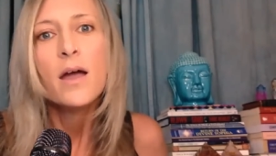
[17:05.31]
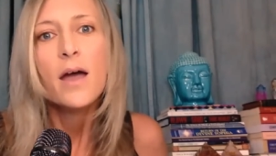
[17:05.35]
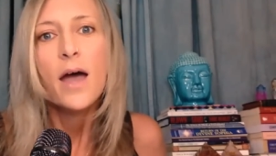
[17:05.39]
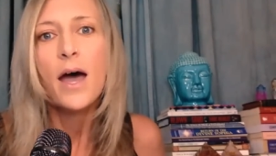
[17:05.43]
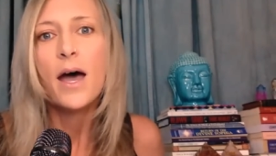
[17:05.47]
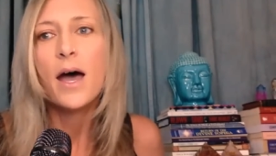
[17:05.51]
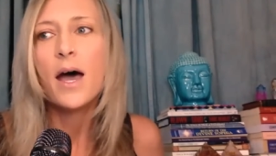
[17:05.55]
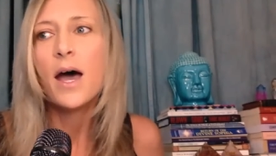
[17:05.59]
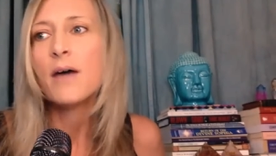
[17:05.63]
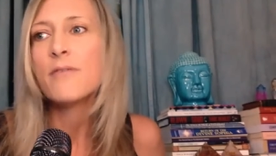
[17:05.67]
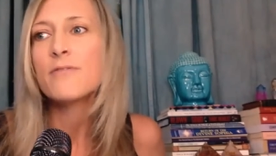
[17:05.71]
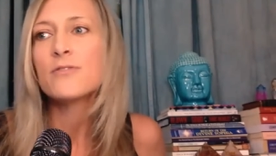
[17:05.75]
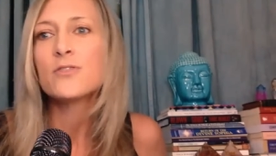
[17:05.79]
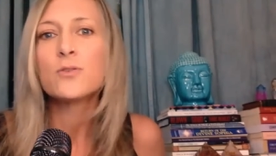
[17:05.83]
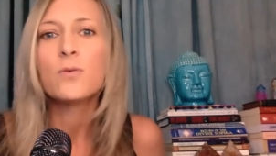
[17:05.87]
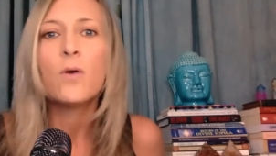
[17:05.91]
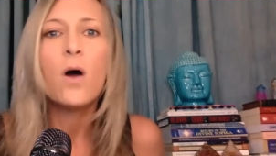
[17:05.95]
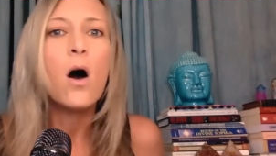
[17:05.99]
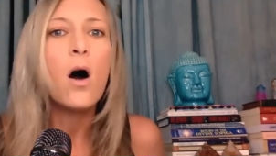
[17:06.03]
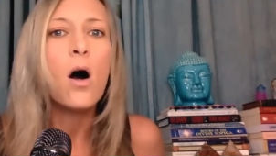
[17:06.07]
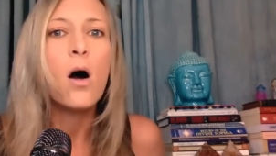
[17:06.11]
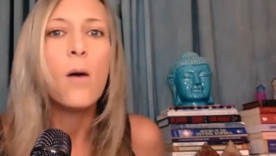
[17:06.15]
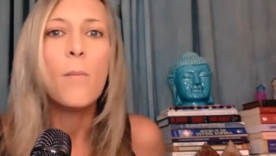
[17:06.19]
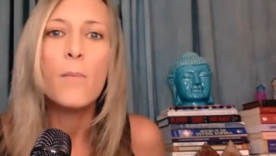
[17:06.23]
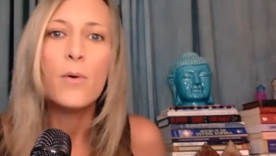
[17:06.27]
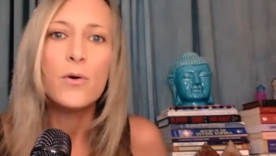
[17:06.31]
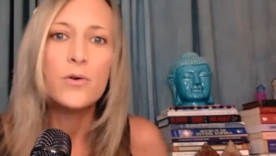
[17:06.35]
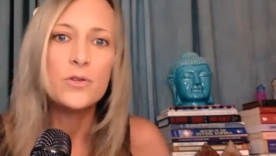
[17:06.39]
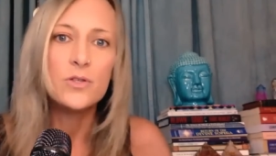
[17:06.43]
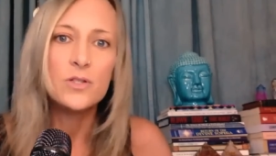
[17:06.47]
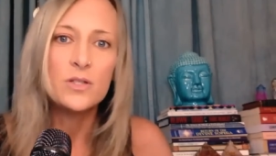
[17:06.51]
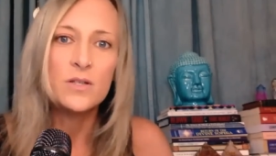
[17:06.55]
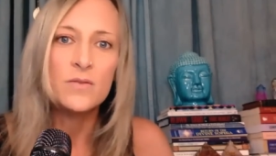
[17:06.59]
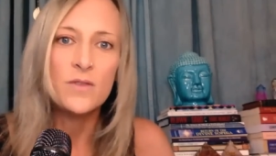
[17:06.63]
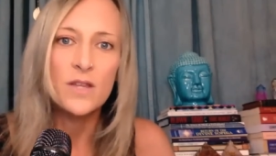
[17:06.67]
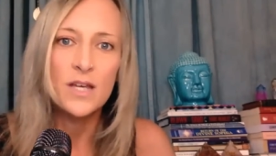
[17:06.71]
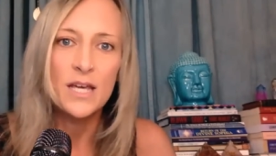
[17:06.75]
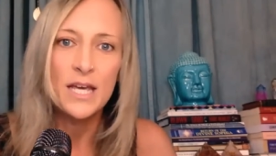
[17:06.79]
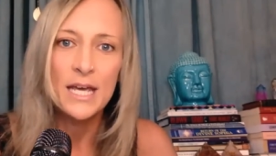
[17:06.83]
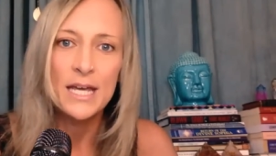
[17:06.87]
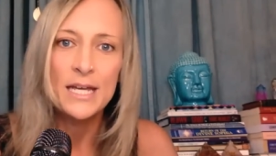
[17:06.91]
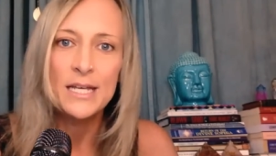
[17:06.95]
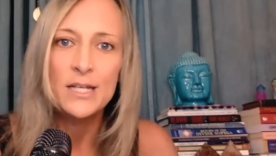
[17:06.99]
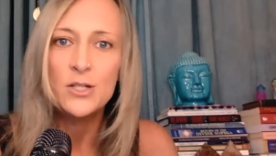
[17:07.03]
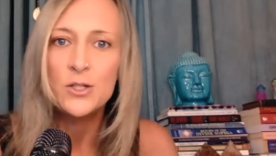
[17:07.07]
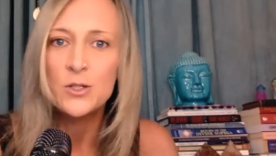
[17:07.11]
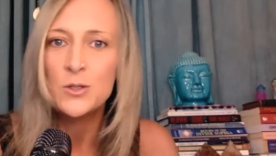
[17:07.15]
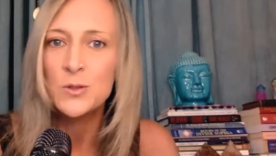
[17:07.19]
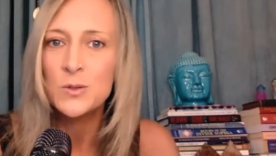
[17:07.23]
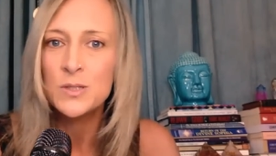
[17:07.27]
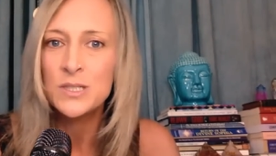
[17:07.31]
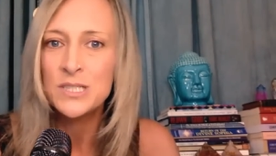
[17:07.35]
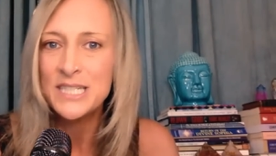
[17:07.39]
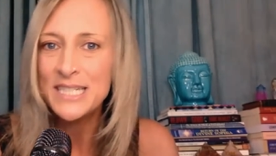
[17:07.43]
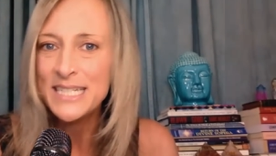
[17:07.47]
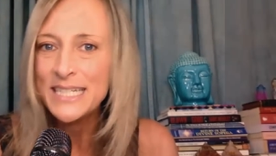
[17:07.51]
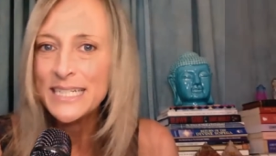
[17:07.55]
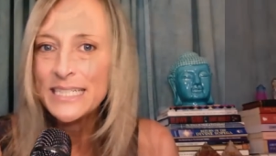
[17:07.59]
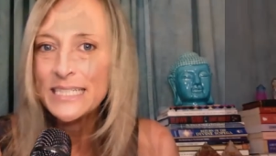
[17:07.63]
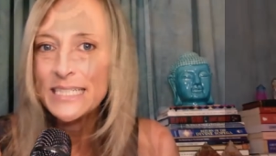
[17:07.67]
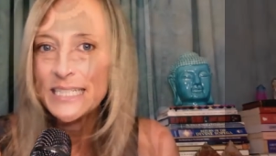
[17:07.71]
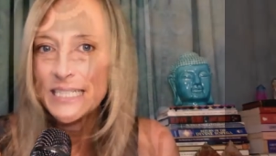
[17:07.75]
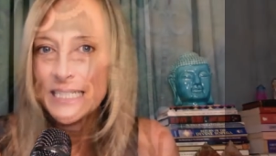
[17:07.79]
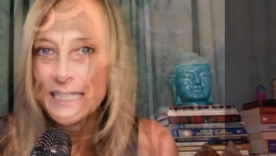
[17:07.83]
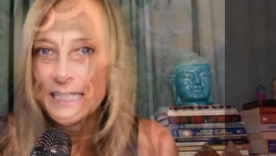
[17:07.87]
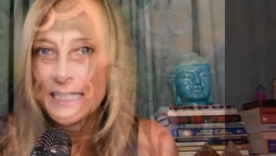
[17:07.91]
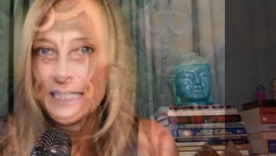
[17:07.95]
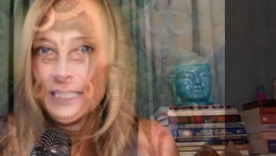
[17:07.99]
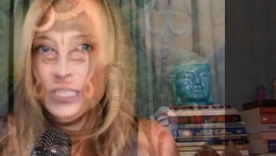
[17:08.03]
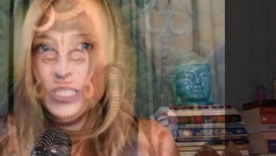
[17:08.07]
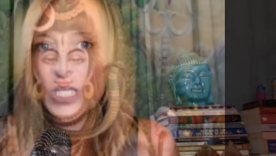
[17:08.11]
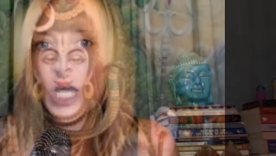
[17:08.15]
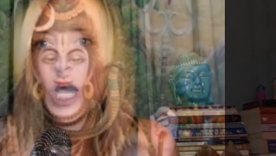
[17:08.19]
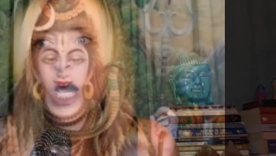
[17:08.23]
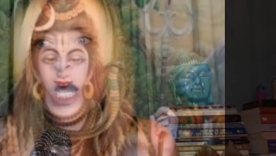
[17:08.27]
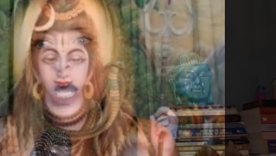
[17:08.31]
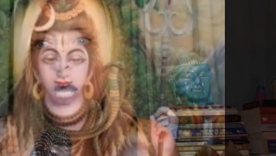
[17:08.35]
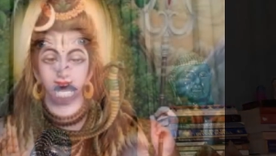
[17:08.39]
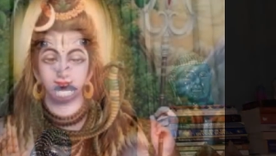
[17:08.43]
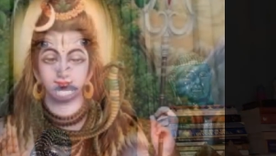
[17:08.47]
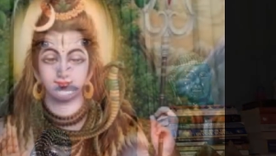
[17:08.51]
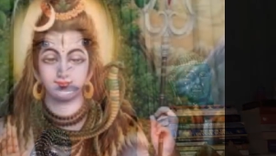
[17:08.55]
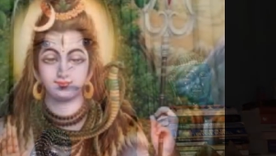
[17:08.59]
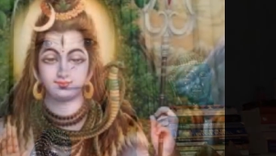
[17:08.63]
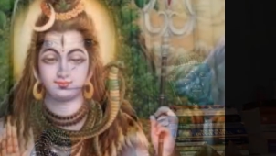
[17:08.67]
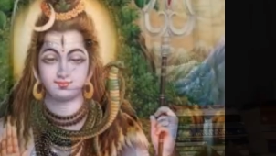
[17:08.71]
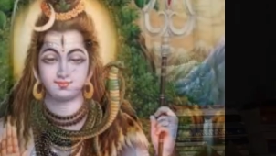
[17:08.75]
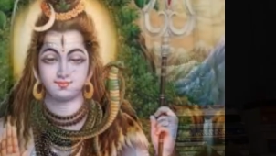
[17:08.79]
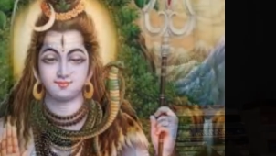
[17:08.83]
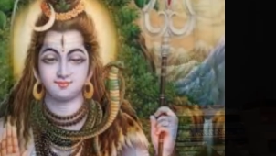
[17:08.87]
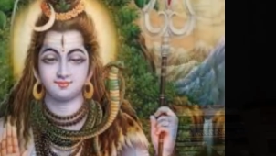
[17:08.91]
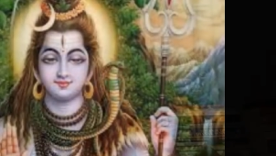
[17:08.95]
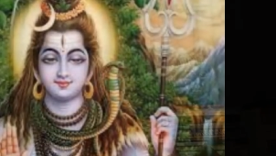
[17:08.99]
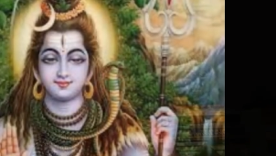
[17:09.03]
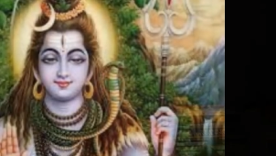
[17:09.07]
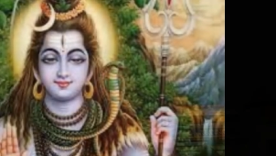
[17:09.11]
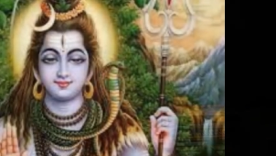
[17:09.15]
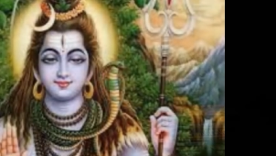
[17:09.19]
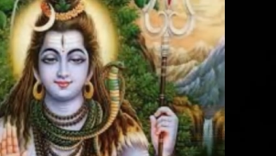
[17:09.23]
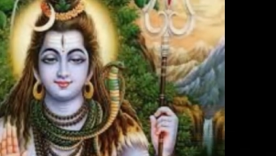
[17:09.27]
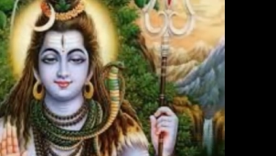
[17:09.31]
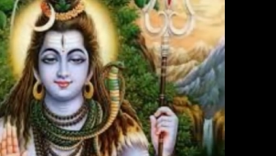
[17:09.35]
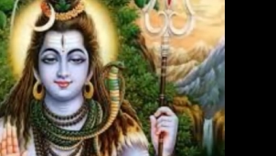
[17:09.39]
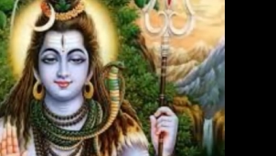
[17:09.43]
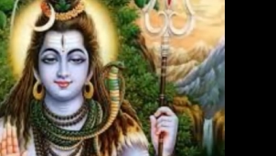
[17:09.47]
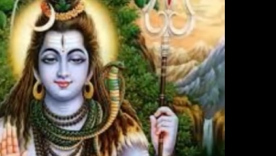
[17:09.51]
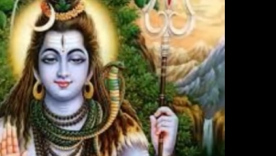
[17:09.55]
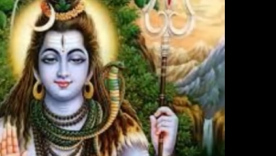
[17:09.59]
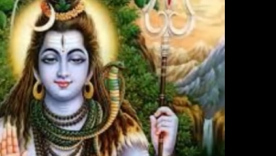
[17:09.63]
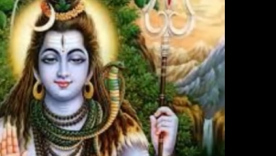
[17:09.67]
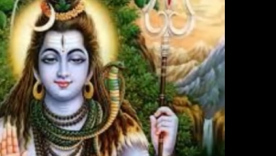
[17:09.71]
After all, most of the Hindu deities are blue,